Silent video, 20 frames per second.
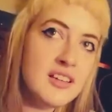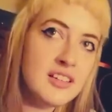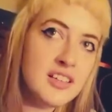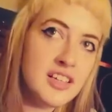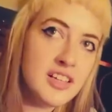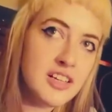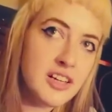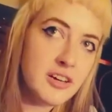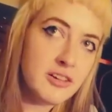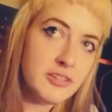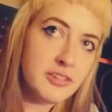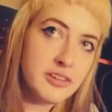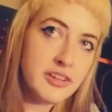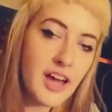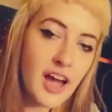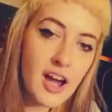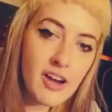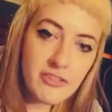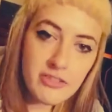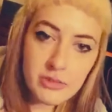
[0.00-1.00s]
you know,
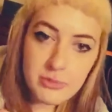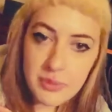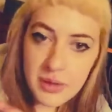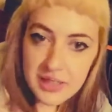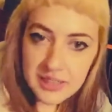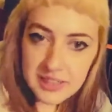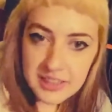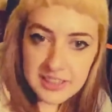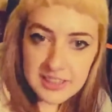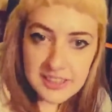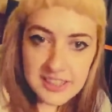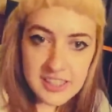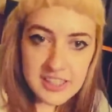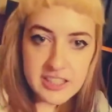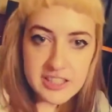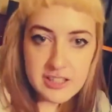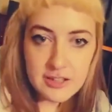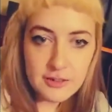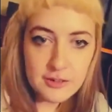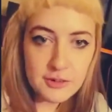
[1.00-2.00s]
alphabetically
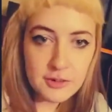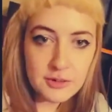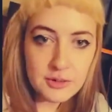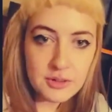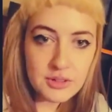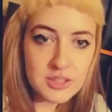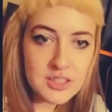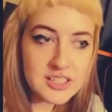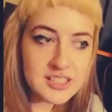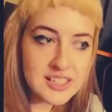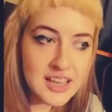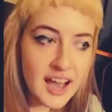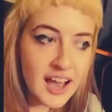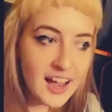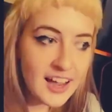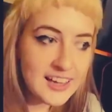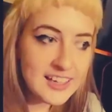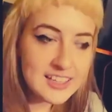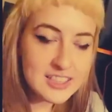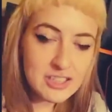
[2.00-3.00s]
to its
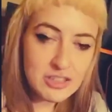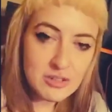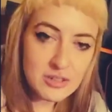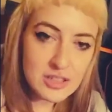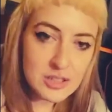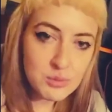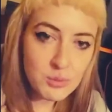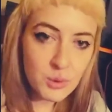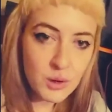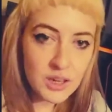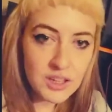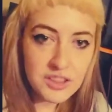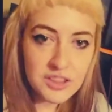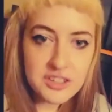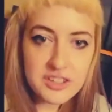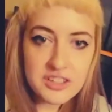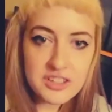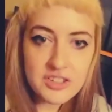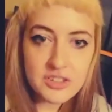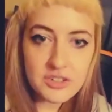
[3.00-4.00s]
height to its width
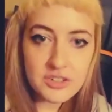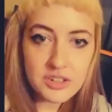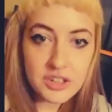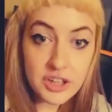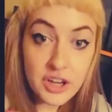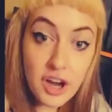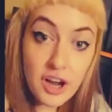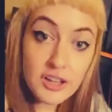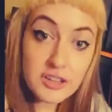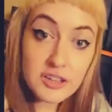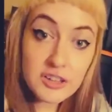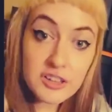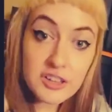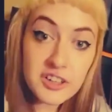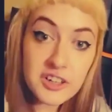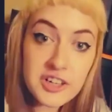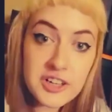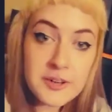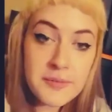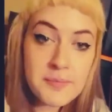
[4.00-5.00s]
to the
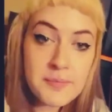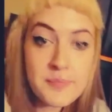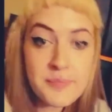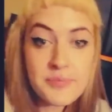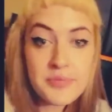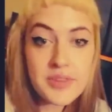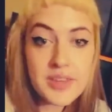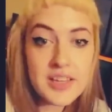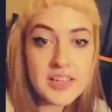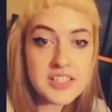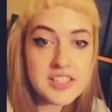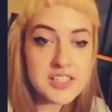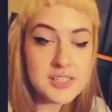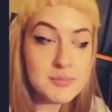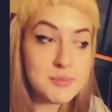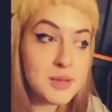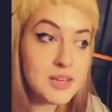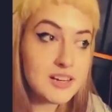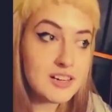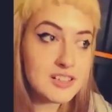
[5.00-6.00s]
color. It's just
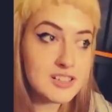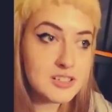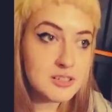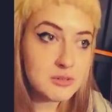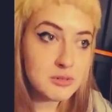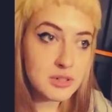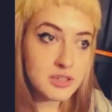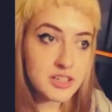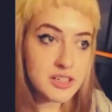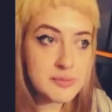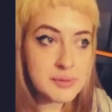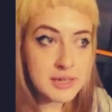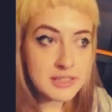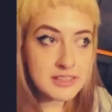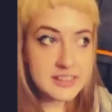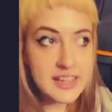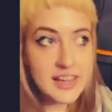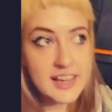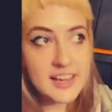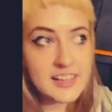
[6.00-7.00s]
better to worry about
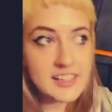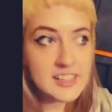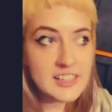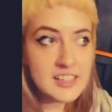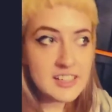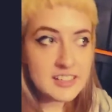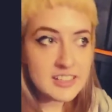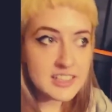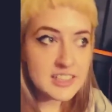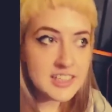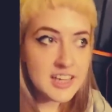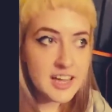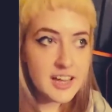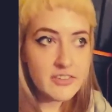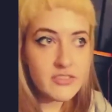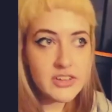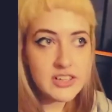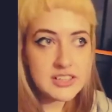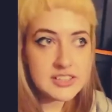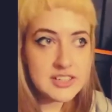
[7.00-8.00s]
that than to have
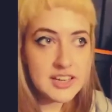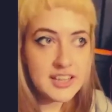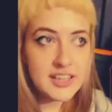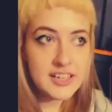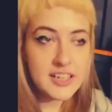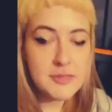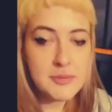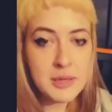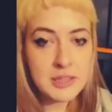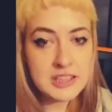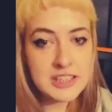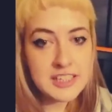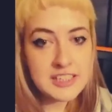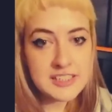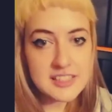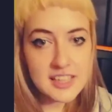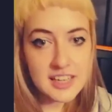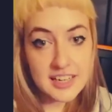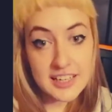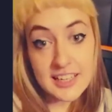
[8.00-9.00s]
anxiety about things
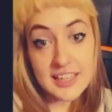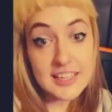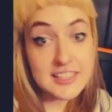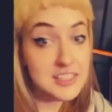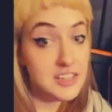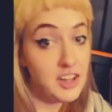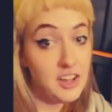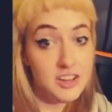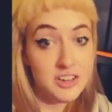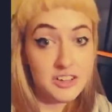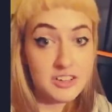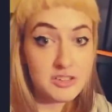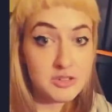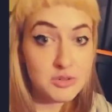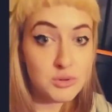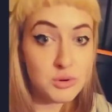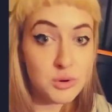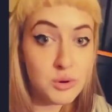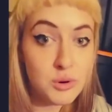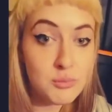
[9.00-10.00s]
that I cannot
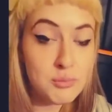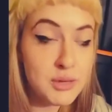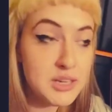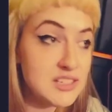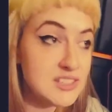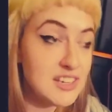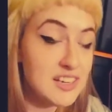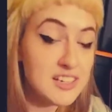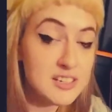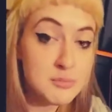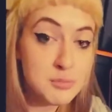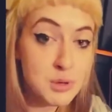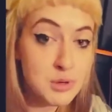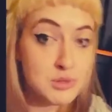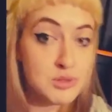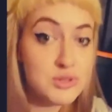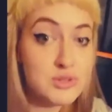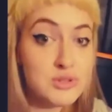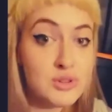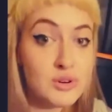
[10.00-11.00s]
control, because I can
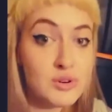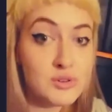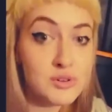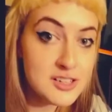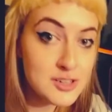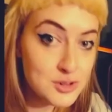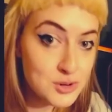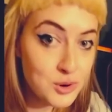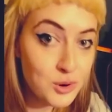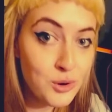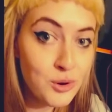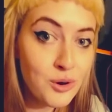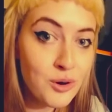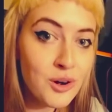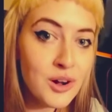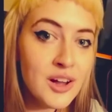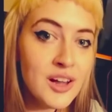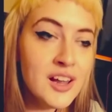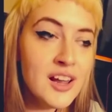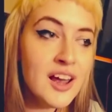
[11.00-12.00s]
most certainly control
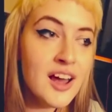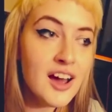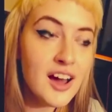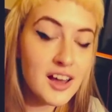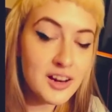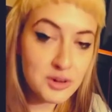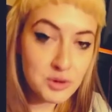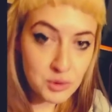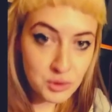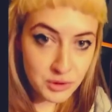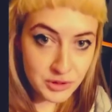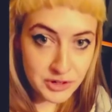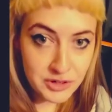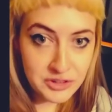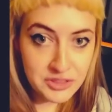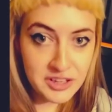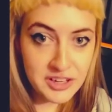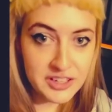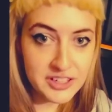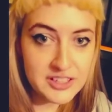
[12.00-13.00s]
how to order
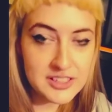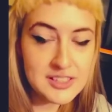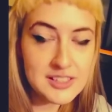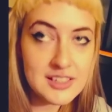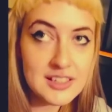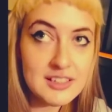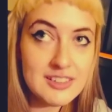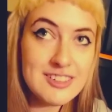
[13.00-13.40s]
things.